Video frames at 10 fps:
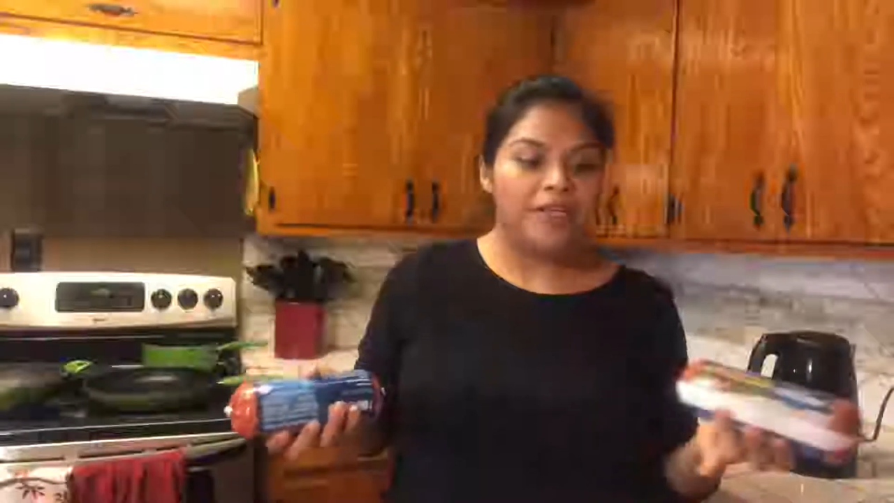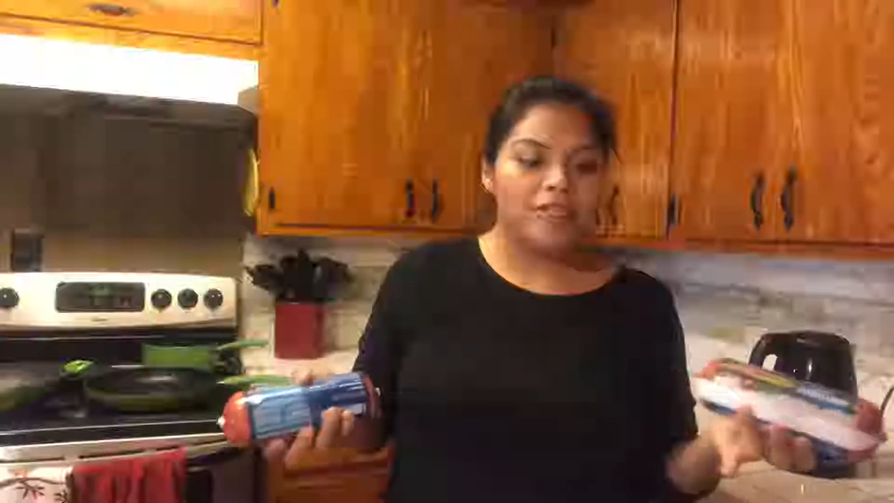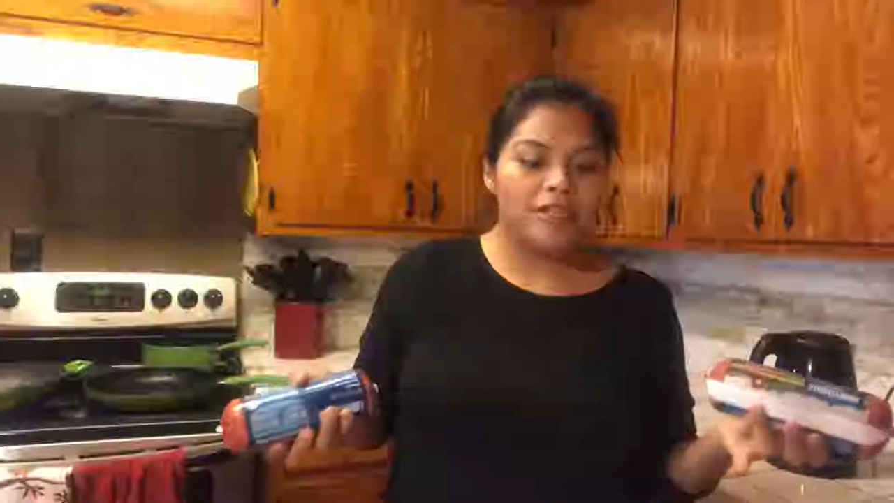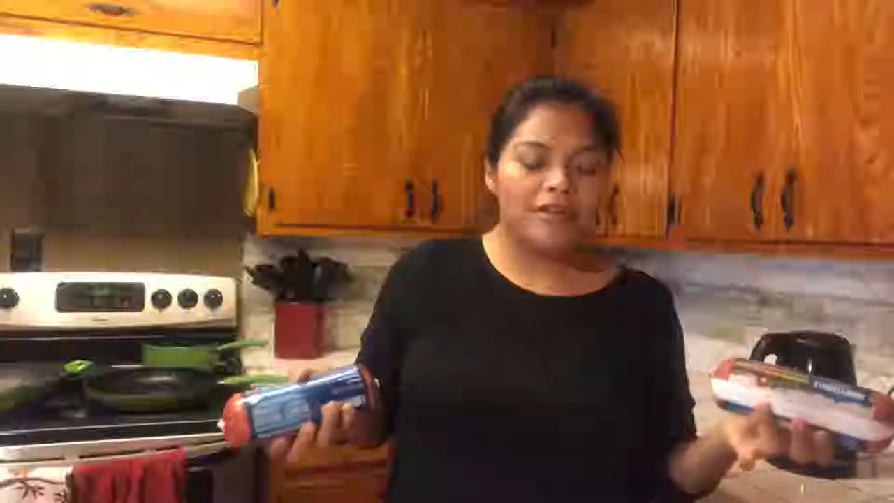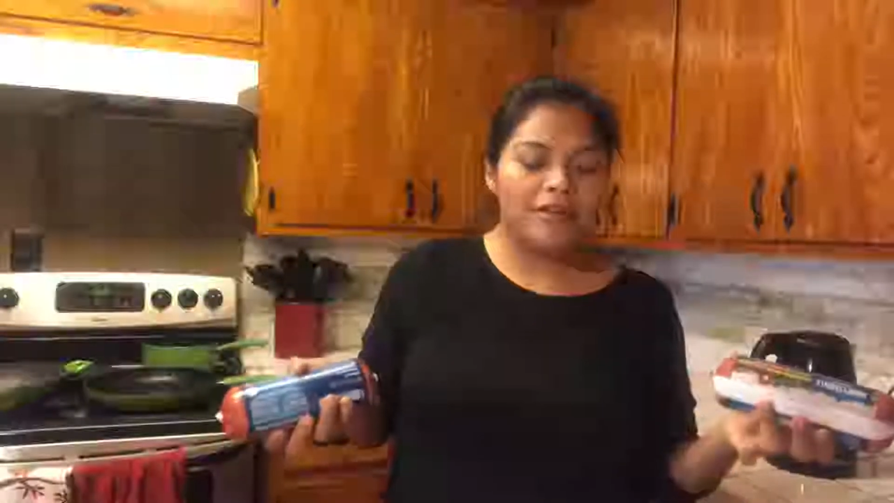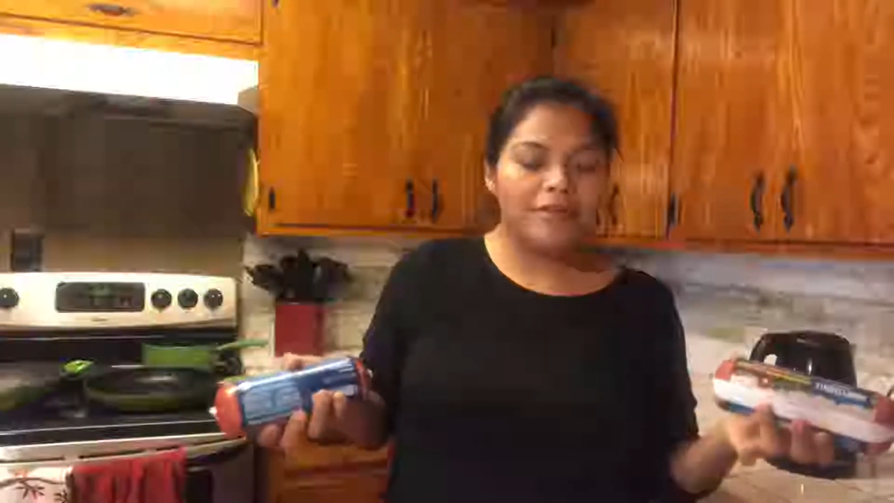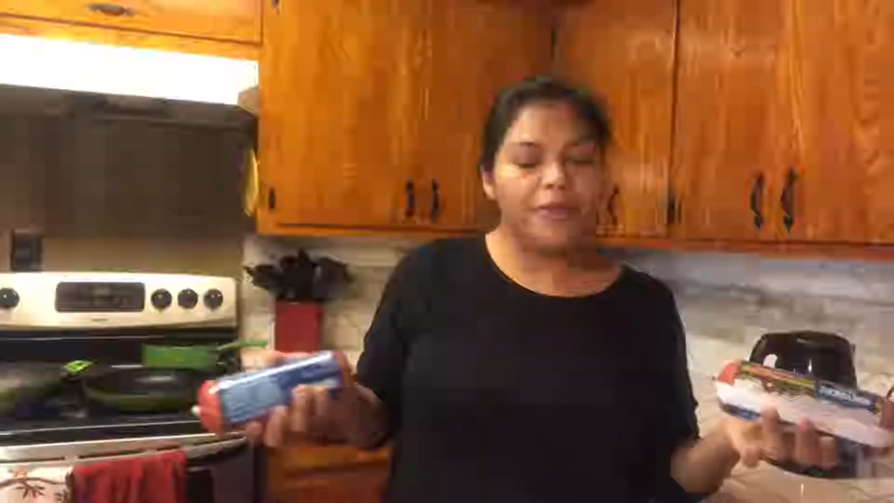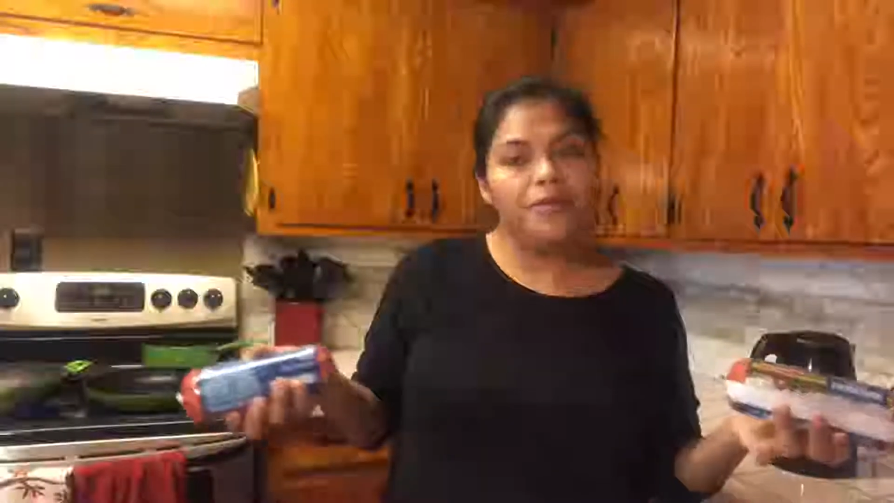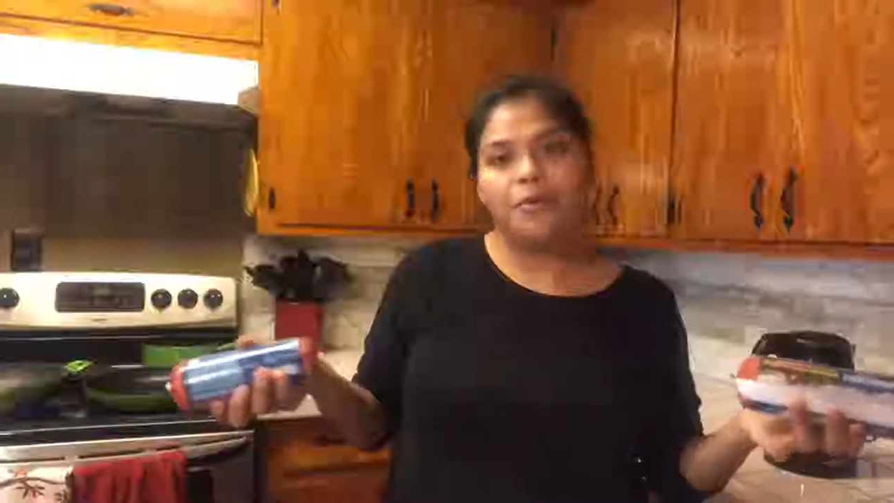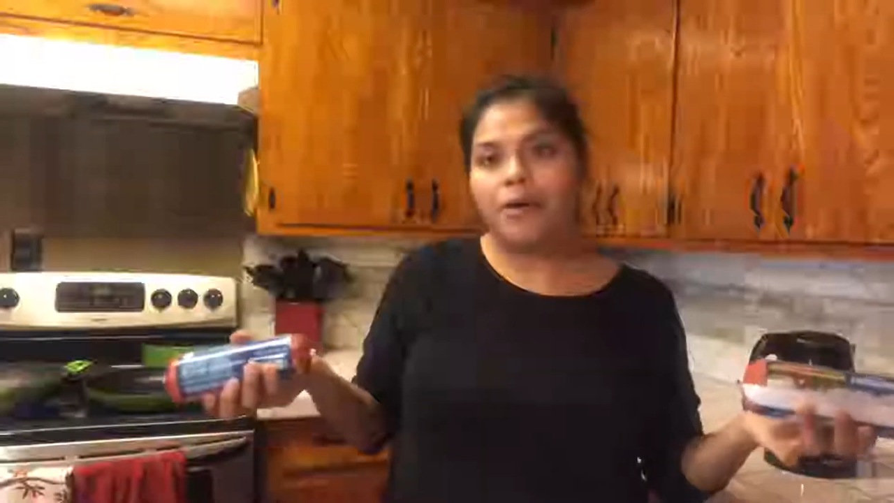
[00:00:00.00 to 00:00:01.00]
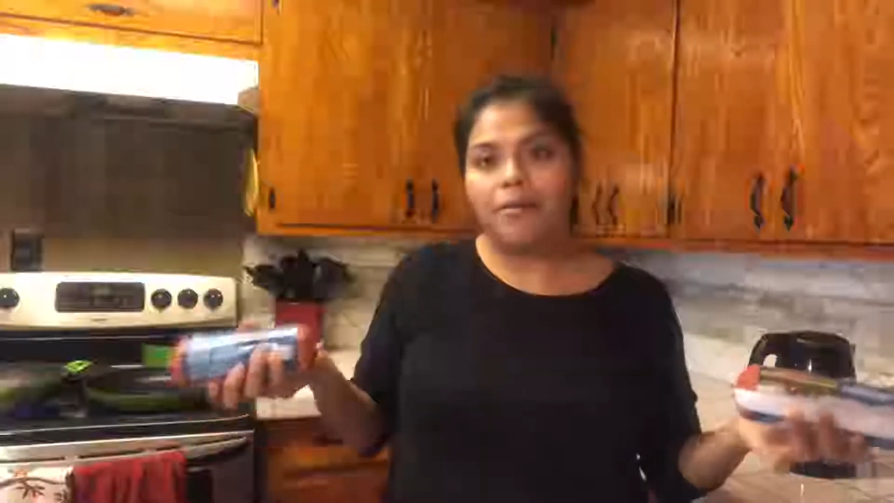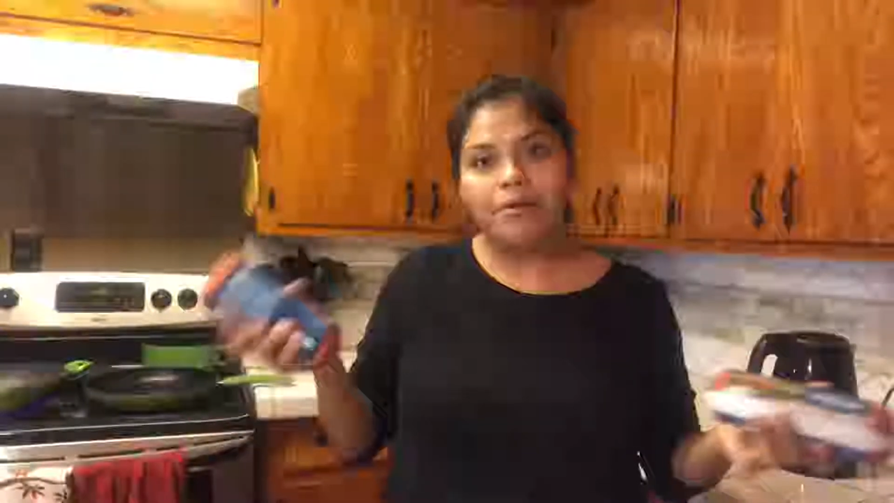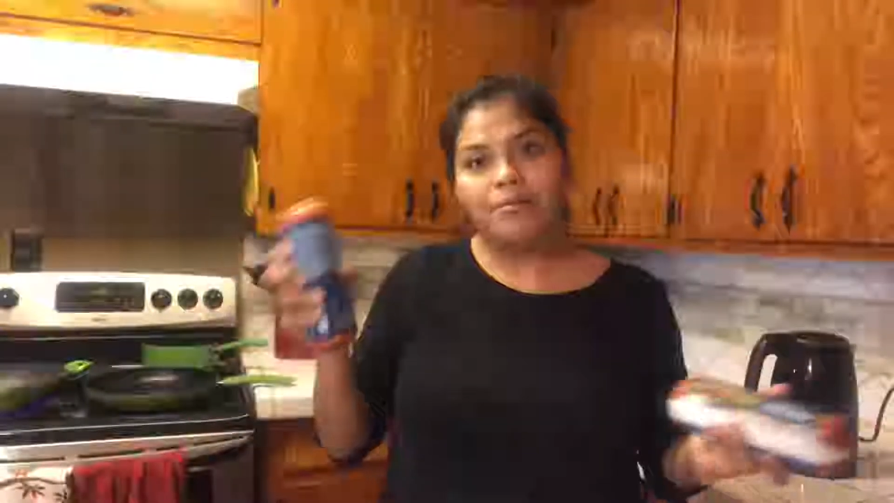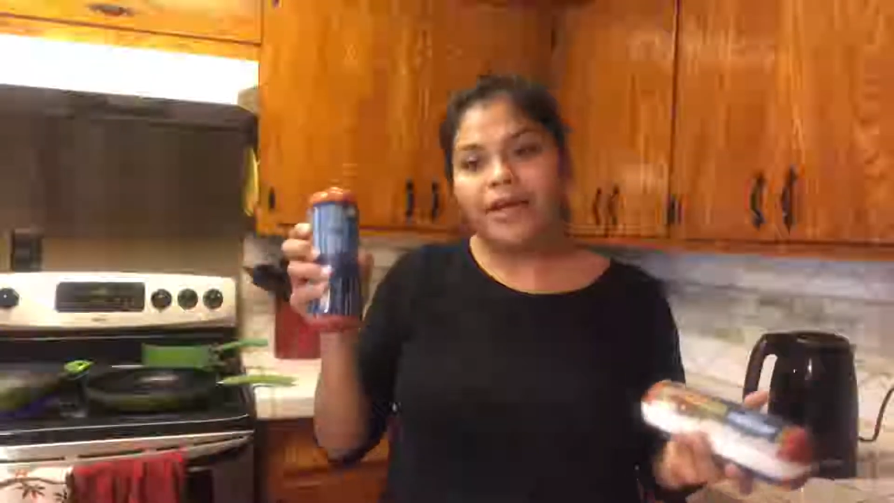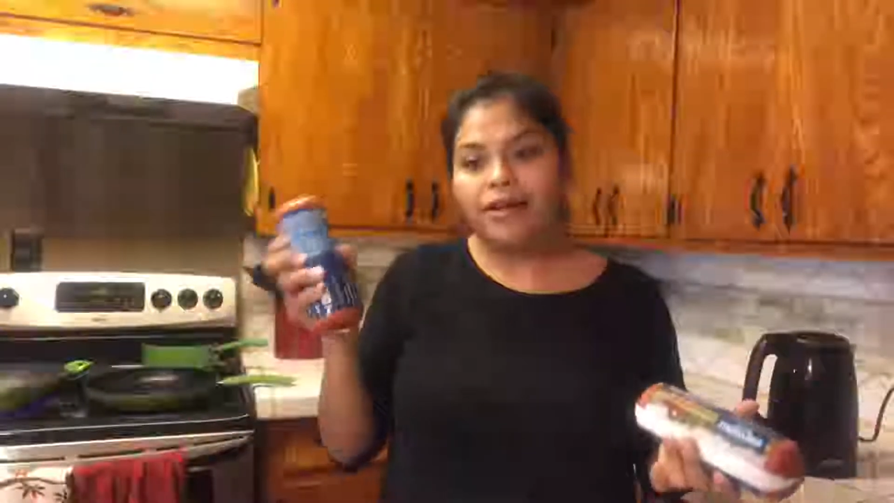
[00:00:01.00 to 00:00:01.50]
So no
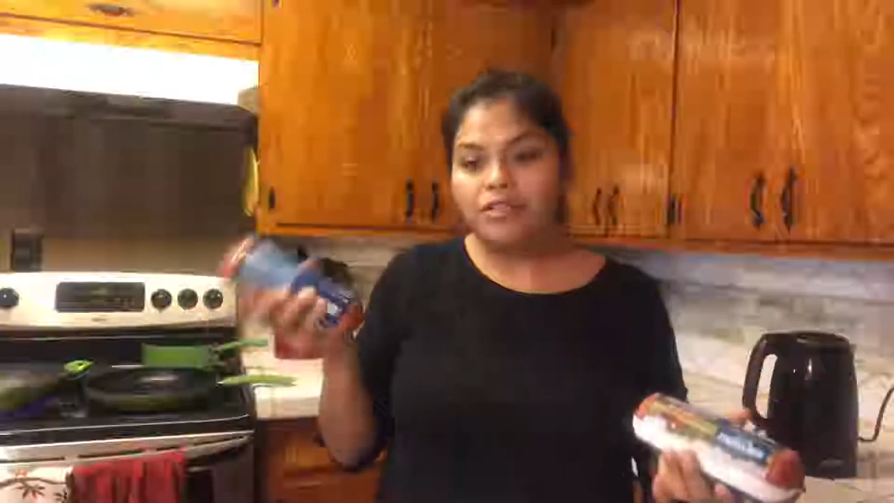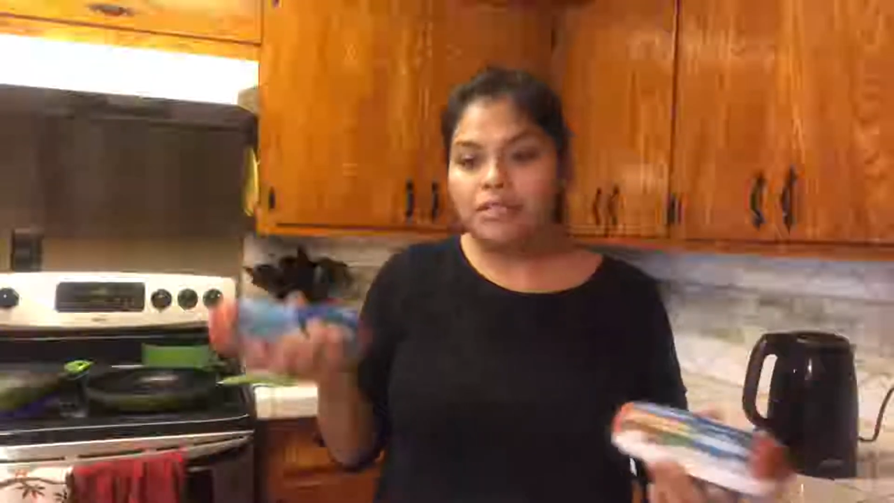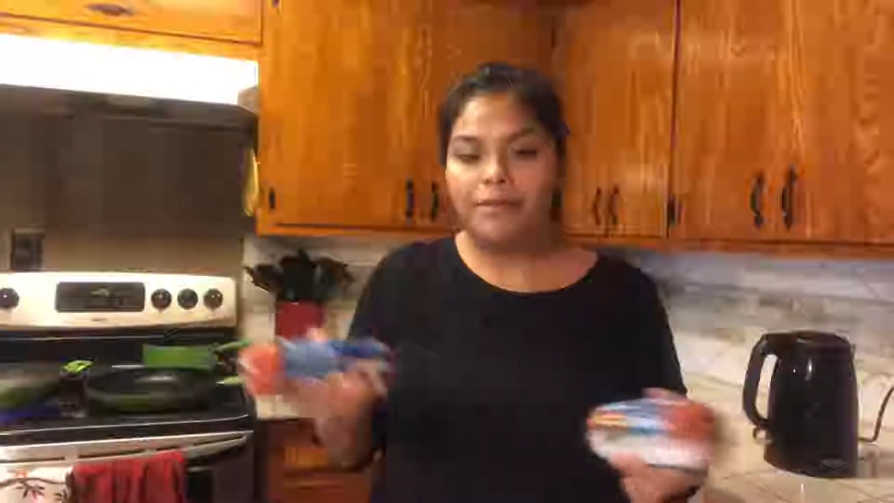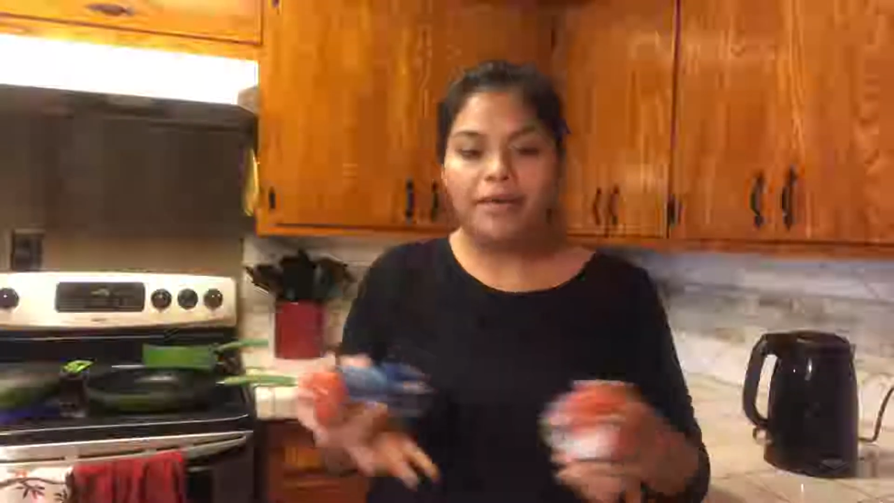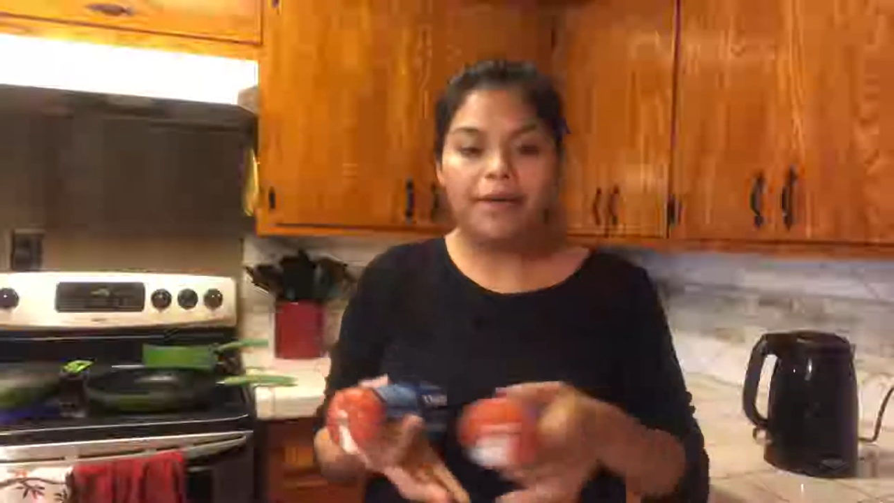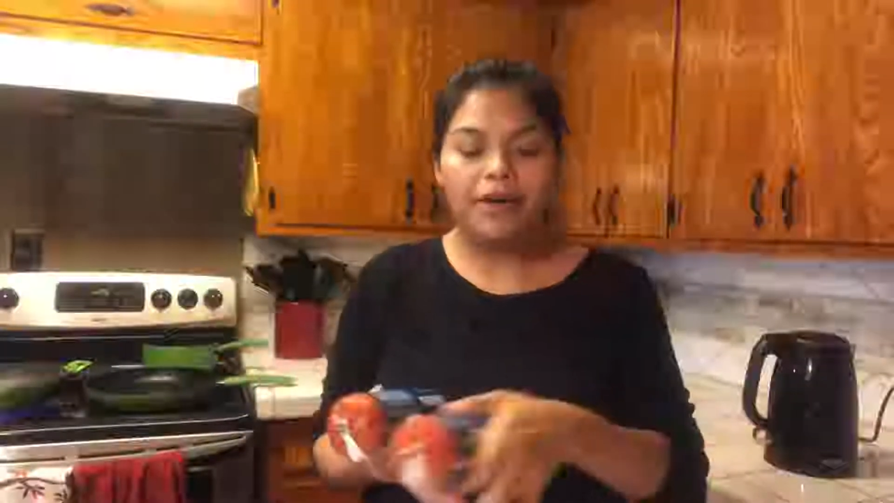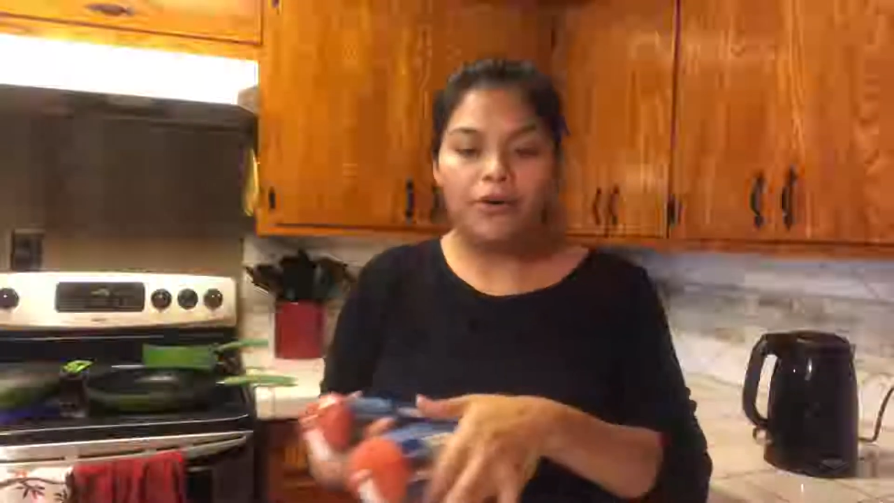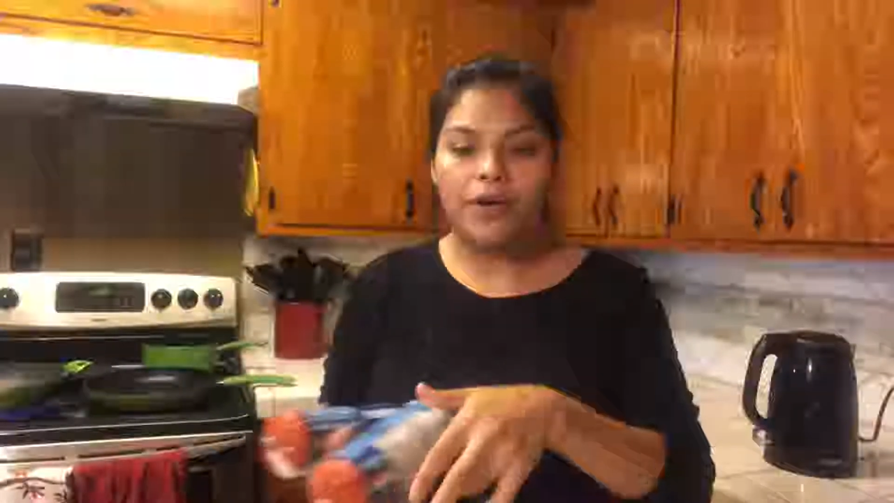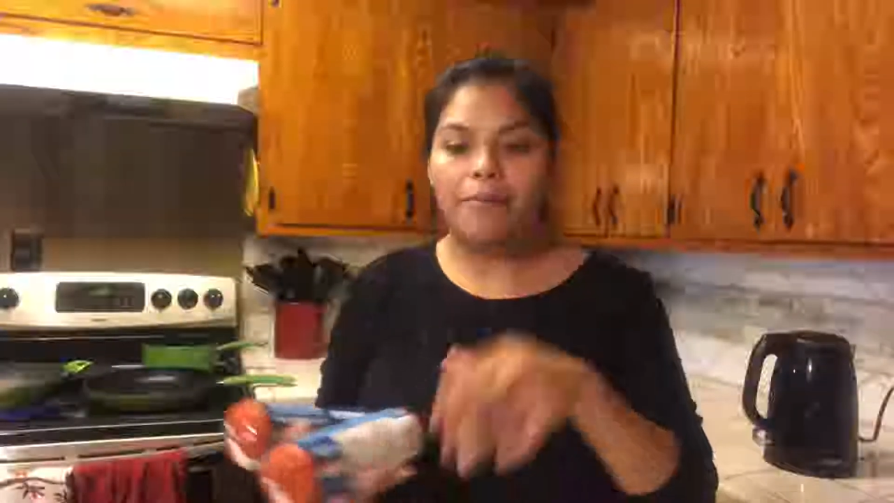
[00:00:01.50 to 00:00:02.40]
problem, right? I'll just make my own.